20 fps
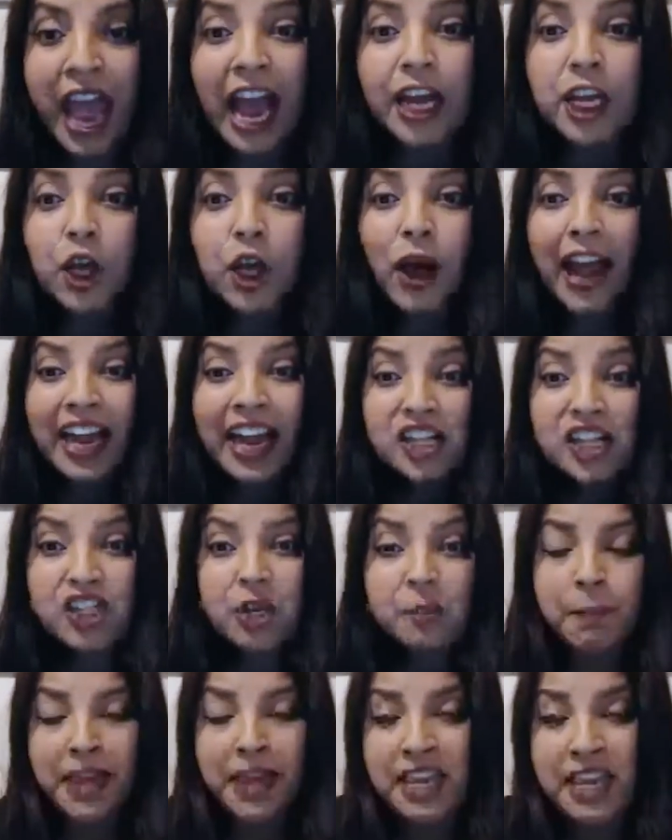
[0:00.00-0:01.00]
and you're
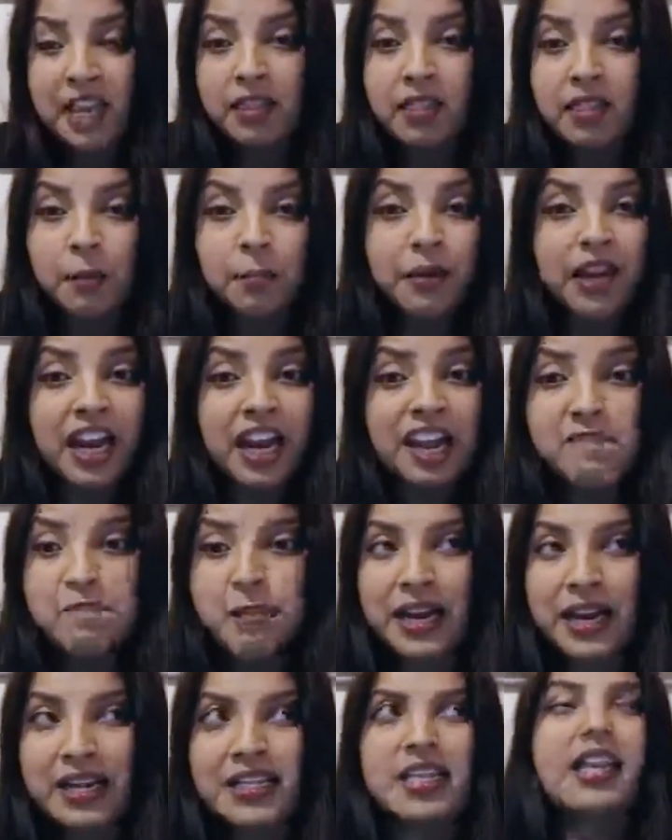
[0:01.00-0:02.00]
actually making them live
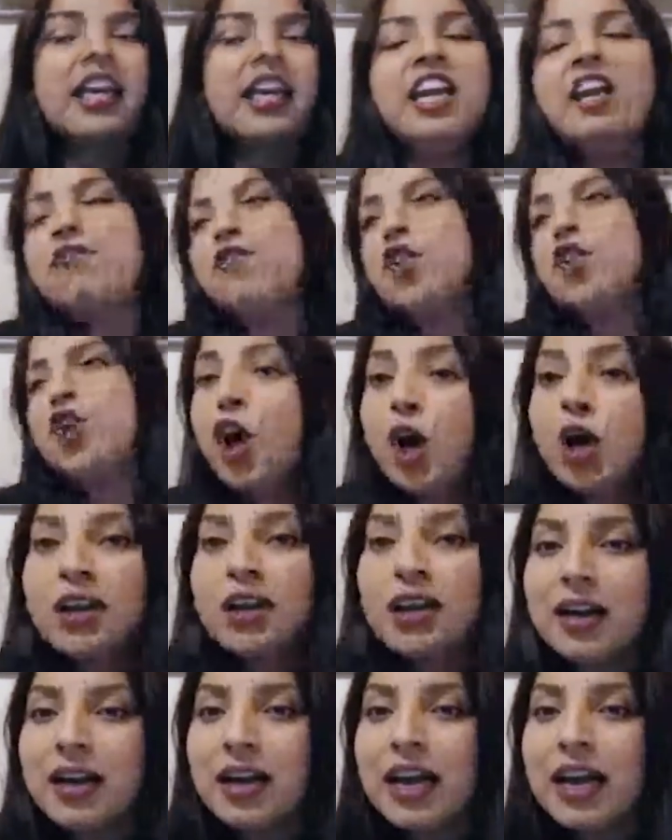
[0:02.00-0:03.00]
better, live
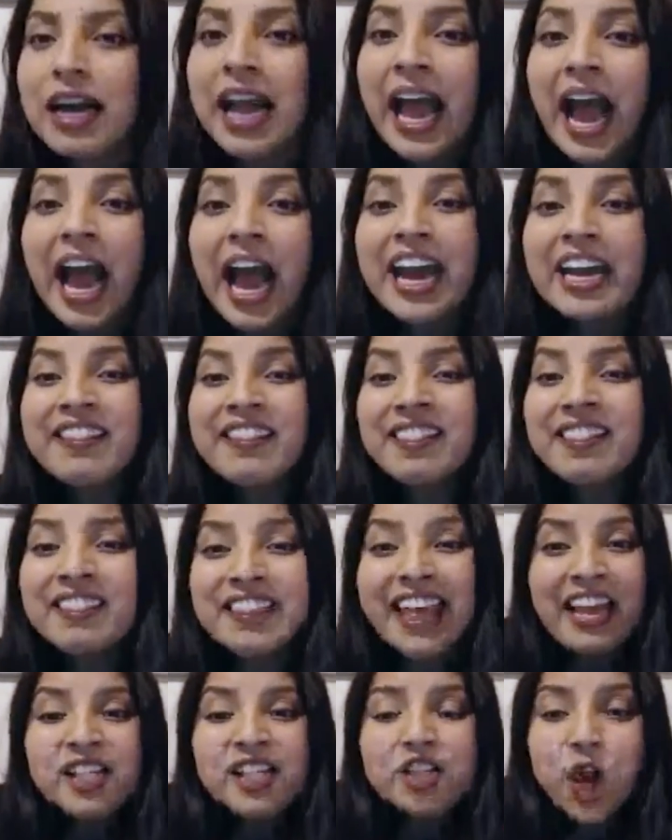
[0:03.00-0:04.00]
longer, and
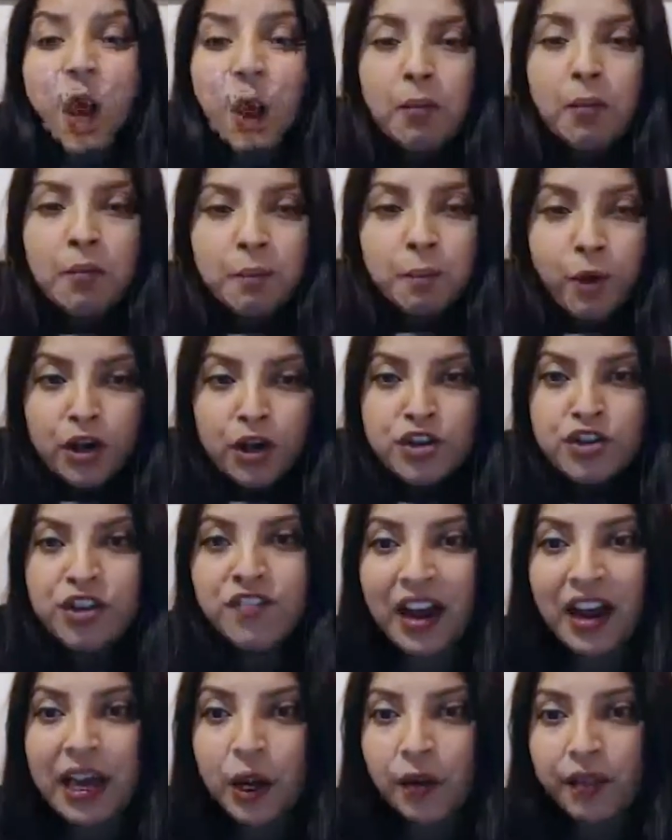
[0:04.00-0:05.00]
there's no
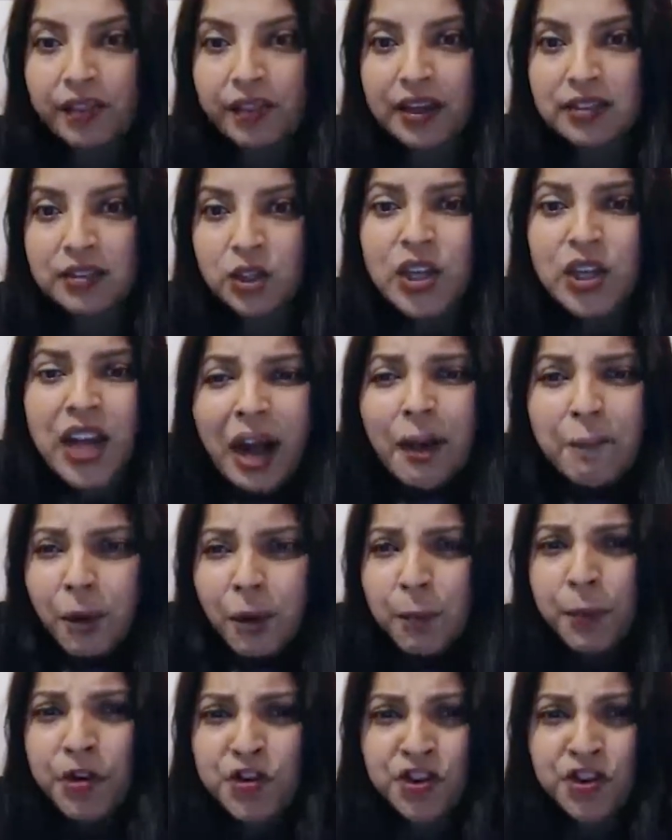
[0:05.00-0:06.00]
monetary value on that. You can't
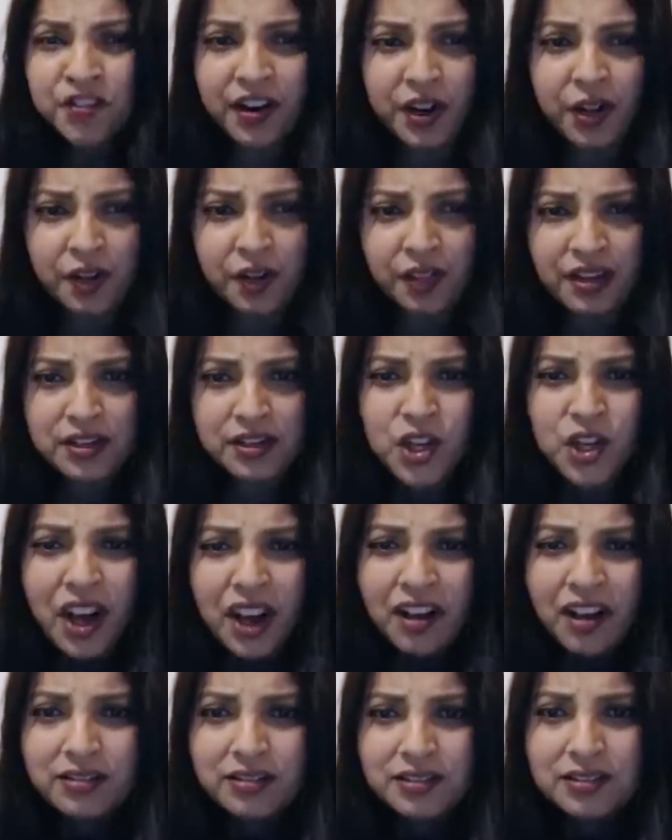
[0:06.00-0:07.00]
put monetary value on that. You
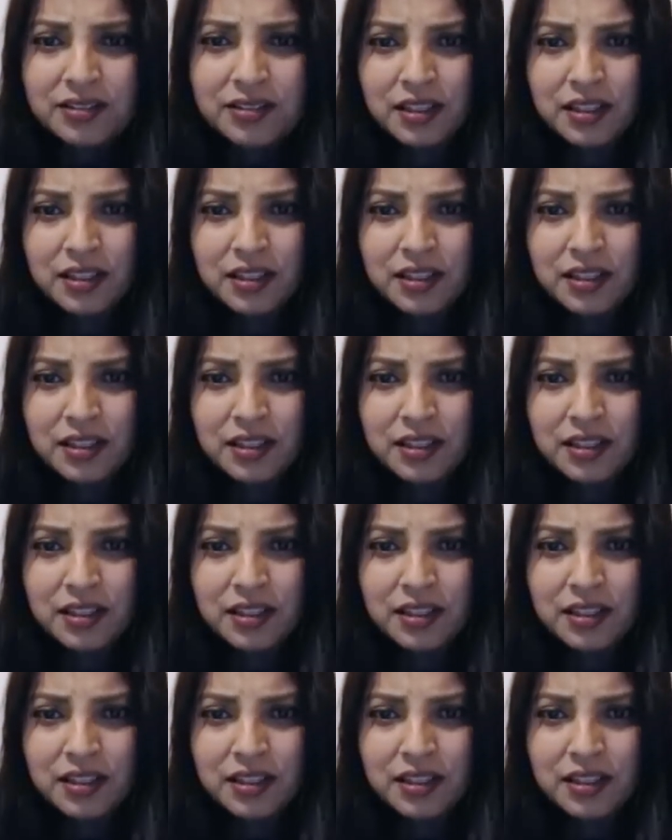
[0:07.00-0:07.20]
can't,